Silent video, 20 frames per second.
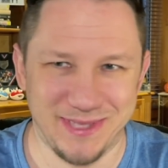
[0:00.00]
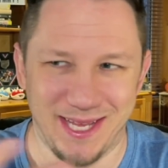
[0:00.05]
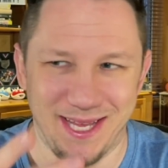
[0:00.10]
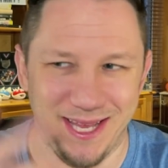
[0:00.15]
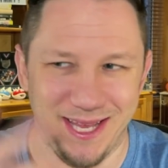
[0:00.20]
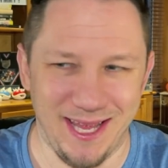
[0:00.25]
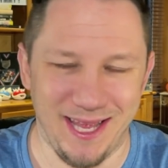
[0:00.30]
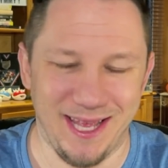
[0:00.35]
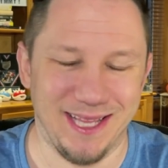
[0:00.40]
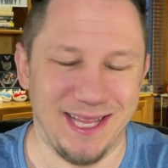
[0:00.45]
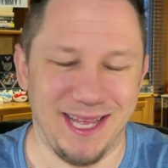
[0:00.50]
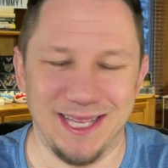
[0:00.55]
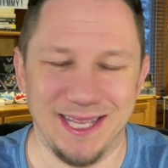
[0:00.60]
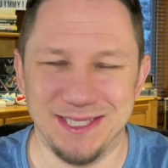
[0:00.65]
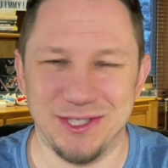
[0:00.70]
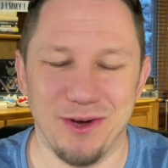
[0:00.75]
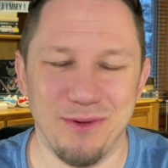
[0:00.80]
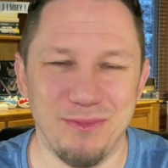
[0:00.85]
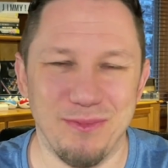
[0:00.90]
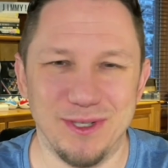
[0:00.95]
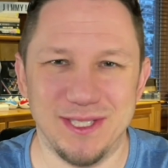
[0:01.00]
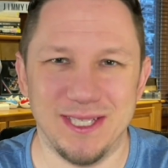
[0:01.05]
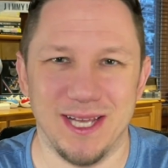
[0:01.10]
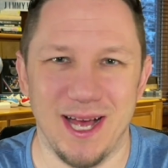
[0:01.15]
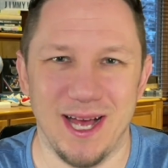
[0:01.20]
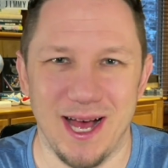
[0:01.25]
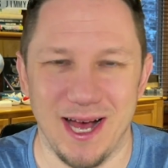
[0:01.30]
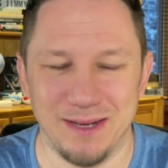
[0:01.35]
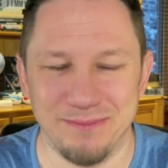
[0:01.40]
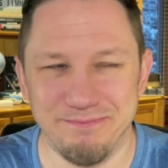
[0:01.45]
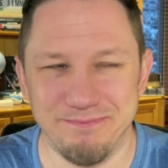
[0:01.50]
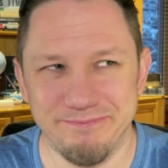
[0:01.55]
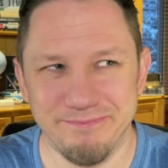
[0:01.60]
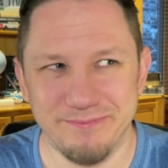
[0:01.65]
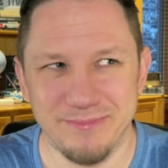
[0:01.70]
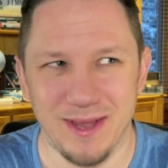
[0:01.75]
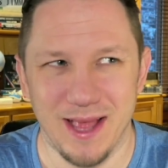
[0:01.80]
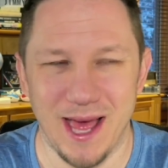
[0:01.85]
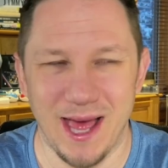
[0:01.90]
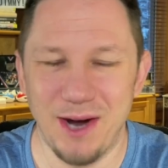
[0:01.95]
it's almost, I
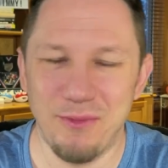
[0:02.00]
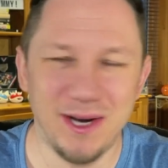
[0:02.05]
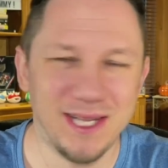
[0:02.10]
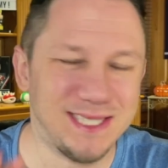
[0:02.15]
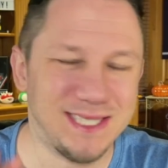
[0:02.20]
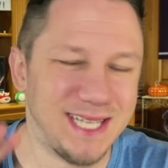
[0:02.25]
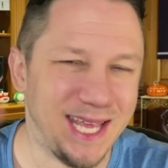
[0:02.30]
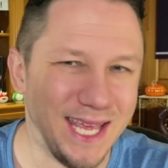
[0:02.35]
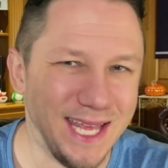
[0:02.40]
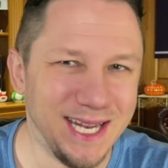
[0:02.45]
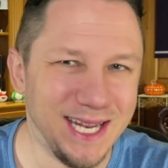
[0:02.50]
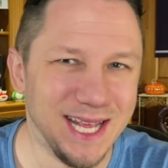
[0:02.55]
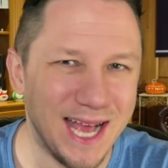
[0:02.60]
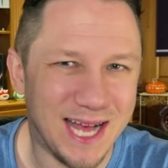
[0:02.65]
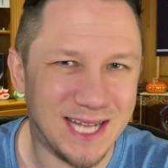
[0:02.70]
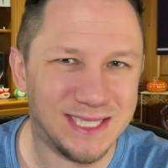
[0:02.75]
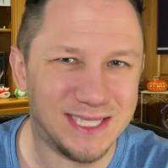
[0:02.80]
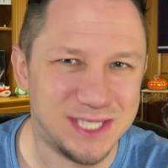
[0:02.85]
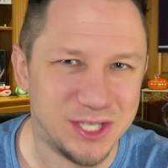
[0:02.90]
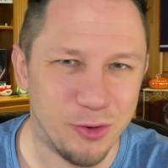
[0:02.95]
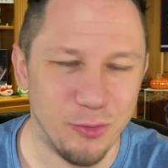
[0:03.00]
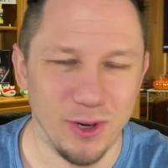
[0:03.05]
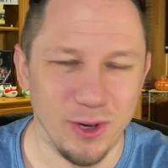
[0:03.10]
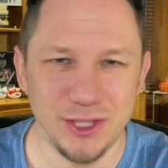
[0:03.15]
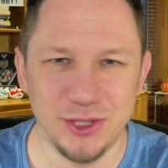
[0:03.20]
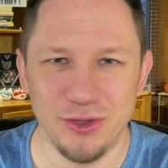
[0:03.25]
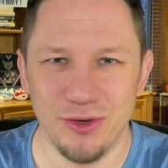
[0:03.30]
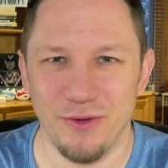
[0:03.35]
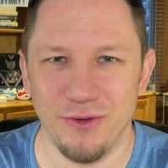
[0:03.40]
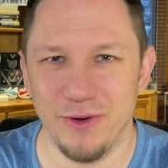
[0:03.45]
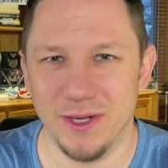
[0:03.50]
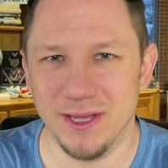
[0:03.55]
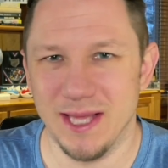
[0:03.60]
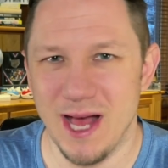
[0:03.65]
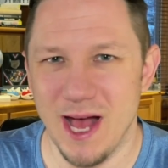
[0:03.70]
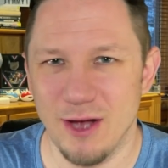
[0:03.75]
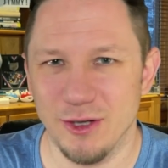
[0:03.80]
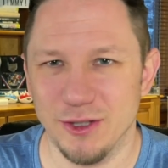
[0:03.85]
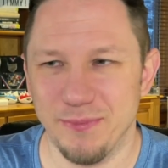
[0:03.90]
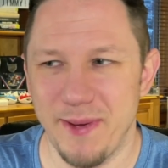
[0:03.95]
don't want to say inconsequential of what the
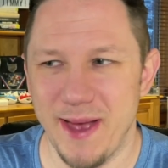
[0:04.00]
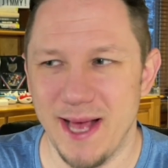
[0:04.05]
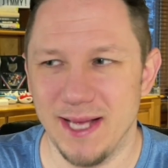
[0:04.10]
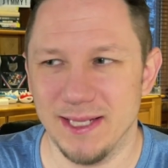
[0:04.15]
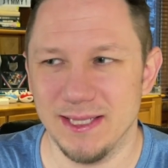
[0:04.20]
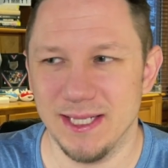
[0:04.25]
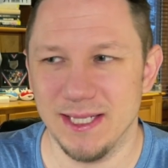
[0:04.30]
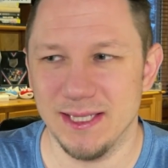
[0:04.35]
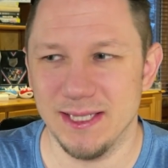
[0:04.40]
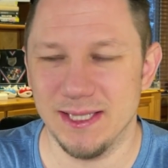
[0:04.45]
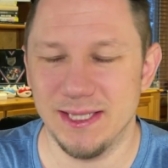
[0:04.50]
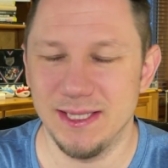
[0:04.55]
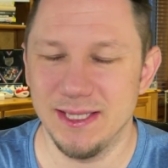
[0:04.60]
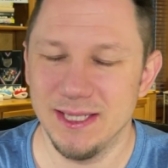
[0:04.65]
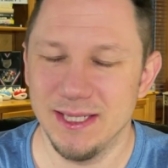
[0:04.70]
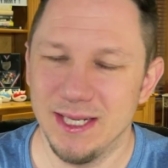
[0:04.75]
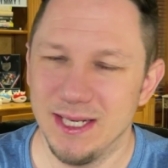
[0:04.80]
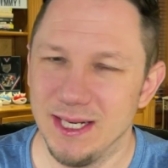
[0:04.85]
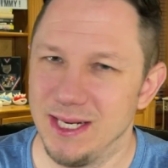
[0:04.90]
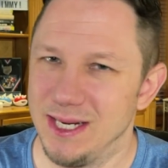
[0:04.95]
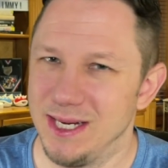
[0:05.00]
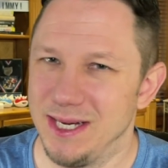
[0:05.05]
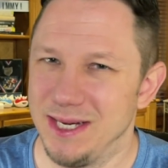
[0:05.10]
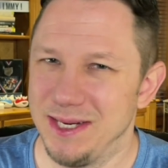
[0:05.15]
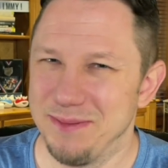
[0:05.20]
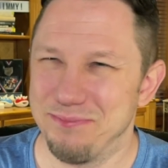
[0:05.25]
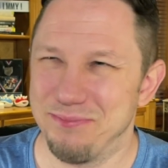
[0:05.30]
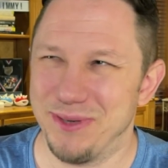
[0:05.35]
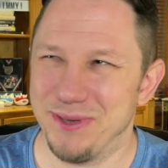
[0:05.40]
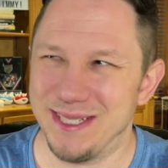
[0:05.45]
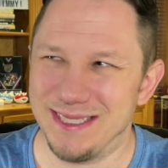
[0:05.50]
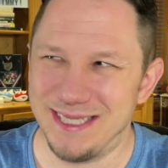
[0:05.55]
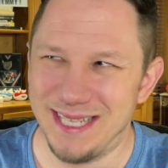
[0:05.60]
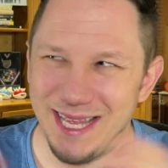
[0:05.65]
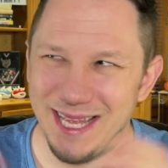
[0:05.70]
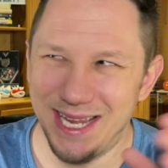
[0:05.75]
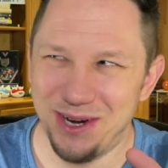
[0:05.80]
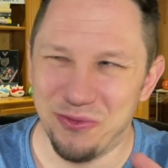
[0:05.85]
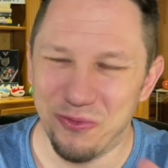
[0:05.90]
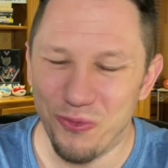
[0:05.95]
House passes, but
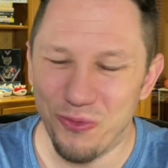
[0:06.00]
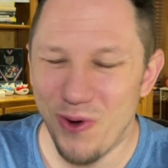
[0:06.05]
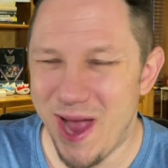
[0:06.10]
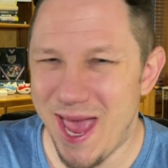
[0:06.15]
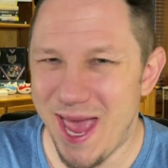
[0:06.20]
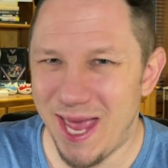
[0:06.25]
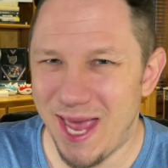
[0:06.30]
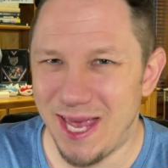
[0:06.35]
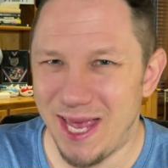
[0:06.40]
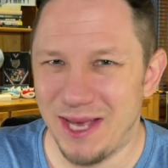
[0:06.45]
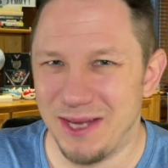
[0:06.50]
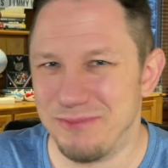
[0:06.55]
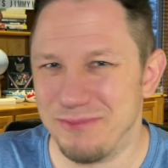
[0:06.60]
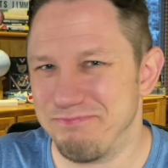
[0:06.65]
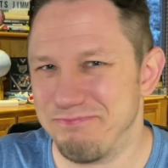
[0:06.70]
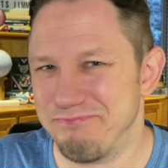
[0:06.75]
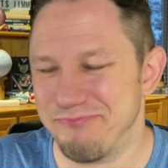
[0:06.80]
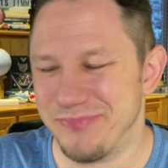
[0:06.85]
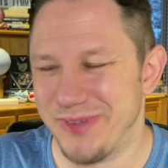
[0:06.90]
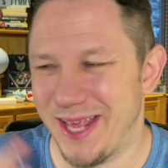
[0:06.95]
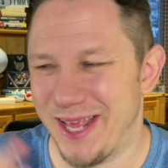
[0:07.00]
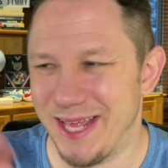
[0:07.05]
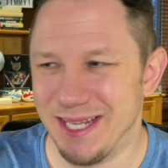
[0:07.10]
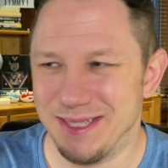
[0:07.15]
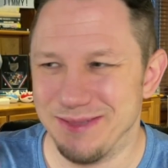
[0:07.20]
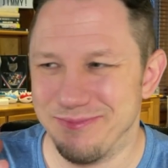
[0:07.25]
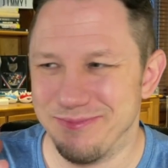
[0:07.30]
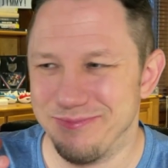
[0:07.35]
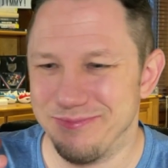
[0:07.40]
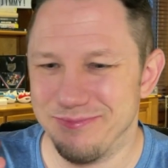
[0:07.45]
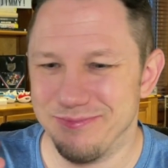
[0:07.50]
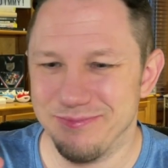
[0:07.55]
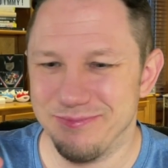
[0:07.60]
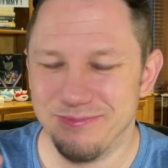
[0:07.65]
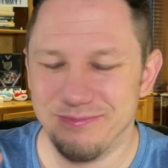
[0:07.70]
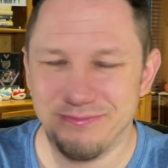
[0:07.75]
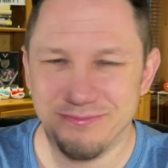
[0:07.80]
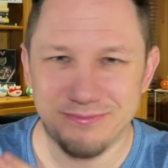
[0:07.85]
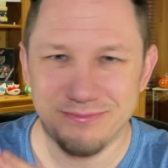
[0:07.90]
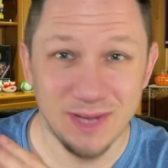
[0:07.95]
in a way it
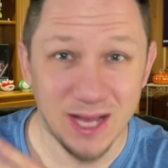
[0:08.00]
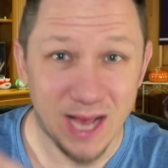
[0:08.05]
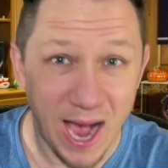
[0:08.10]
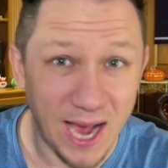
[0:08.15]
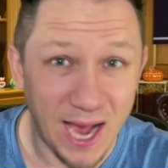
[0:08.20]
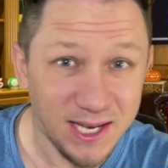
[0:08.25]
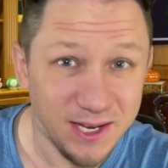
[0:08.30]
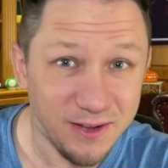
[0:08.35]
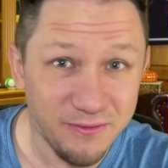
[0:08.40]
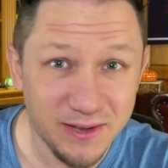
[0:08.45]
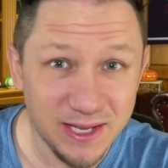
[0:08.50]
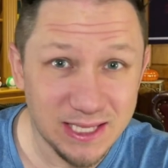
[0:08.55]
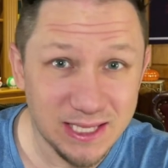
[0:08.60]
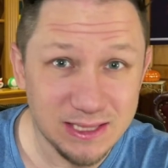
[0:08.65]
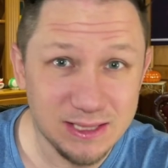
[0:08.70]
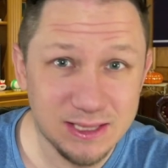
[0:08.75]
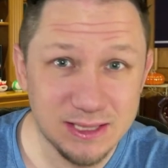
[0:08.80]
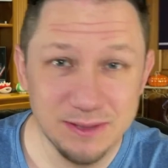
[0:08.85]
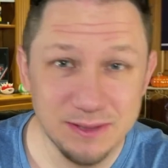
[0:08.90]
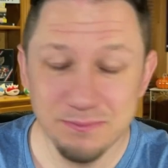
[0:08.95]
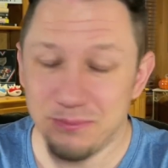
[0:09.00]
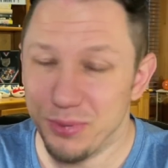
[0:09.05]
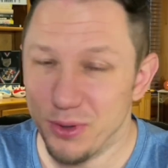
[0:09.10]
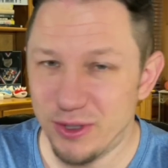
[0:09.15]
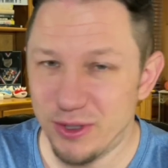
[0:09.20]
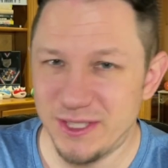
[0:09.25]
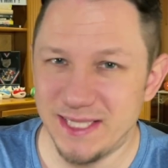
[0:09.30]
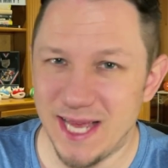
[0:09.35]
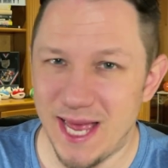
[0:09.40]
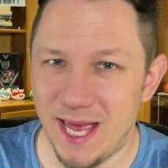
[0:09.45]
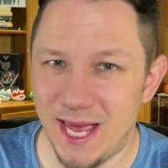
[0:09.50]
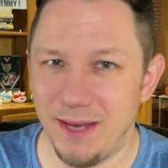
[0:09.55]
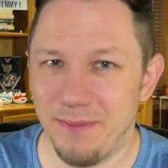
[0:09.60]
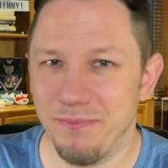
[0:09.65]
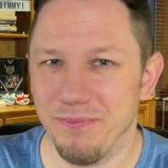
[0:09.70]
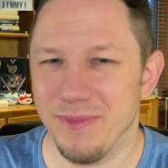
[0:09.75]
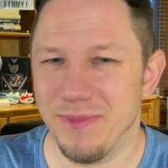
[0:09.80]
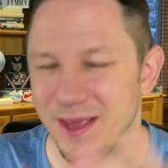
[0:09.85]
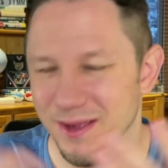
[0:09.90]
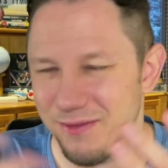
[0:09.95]
kind of is per se,
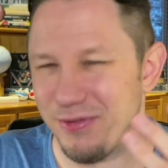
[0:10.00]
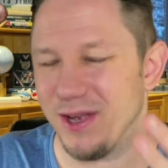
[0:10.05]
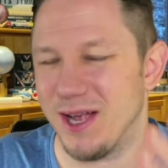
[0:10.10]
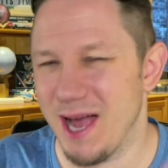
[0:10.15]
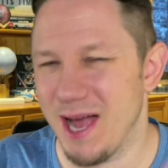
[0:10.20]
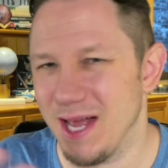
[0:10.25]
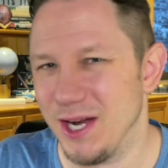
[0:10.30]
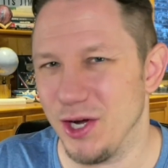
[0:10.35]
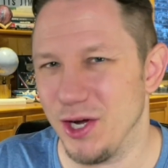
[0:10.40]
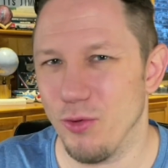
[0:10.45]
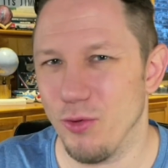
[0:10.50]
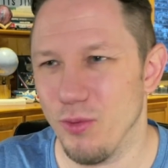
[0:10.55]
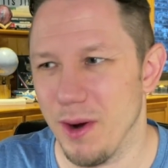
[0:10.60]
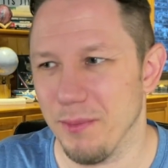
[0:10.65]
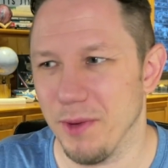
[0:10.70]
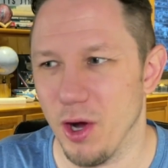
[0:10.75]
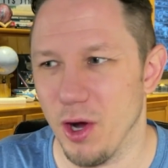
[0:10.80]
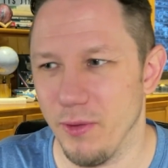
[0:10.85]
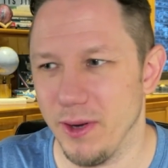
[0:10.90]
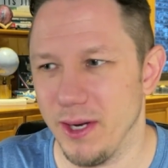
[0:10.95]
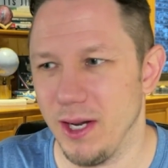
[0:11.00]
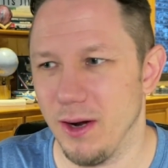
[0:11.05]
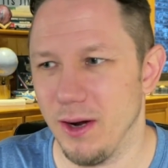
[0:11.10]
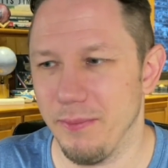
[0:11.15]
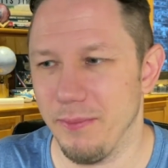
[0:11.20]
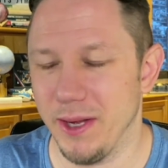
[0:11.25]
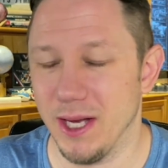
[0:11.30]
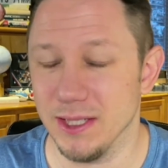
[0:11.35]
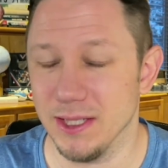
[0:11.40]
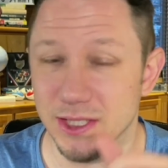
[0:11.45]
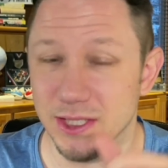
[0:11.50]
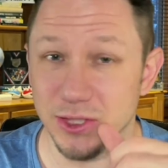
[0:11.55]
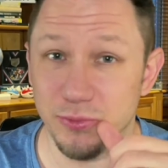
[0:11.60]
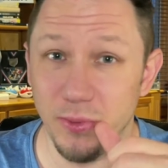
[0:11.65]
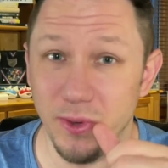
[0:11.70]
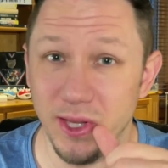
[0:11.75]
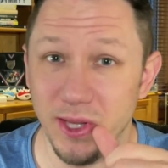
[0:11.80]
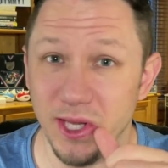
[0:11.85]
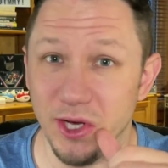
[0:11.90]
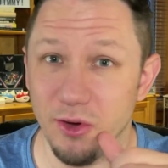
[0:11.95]
if you kind of know where I'm going here, because it's
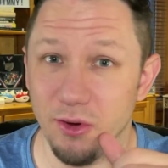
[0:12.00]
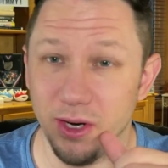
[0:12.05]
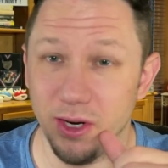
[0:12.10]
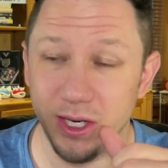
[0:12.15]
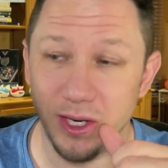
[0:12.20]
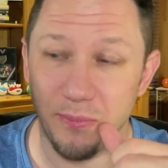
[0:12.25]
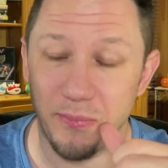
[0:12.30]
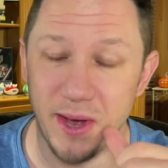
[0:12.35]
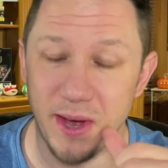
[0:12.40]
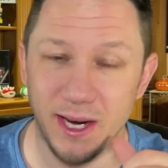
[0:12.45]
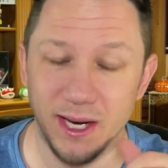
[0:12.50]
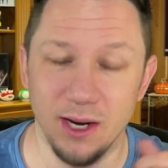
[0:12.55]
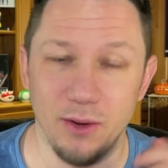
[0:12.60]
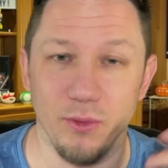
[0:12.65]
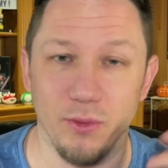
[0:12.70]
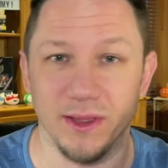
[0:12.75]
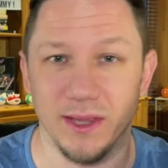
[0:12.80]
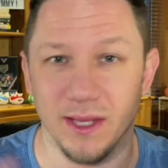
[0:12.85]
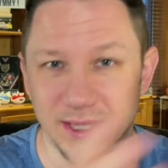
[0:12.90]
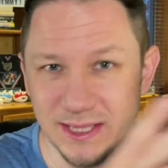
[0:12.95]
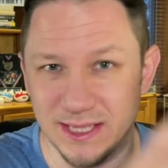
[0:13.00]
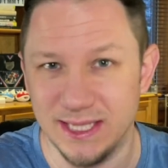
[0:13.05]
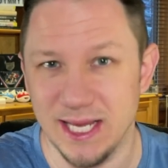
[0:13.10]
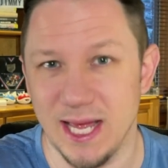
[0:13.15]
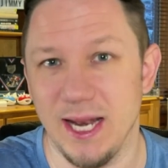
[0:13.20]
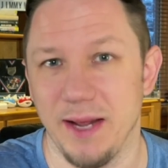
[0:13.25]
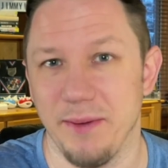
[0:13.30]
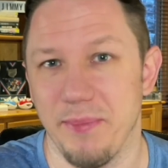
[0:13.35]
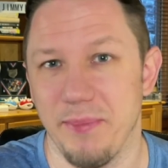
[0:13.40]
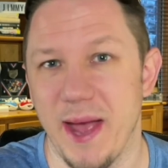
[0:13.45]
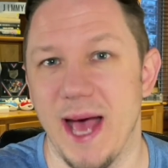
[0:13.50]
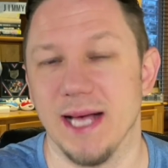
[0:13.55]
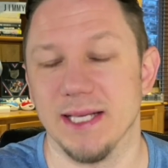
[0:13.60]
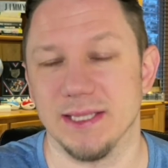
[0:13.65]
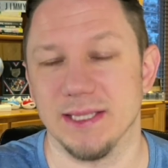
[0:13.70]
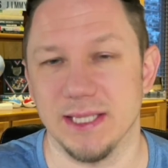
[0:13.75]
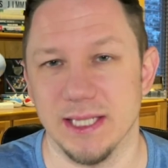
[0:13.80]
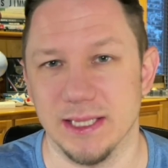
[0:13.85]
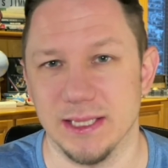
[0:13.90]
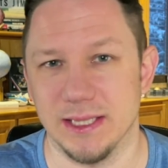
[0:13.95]
really going to depend on what the Senate
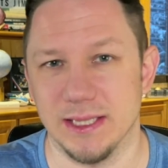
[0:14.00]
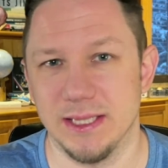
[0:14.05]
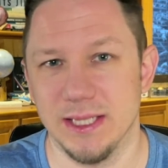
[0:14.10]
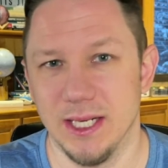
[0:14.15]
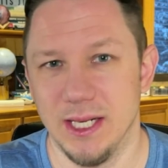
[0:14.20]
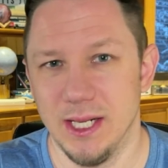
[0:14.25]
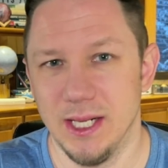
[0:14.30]
passes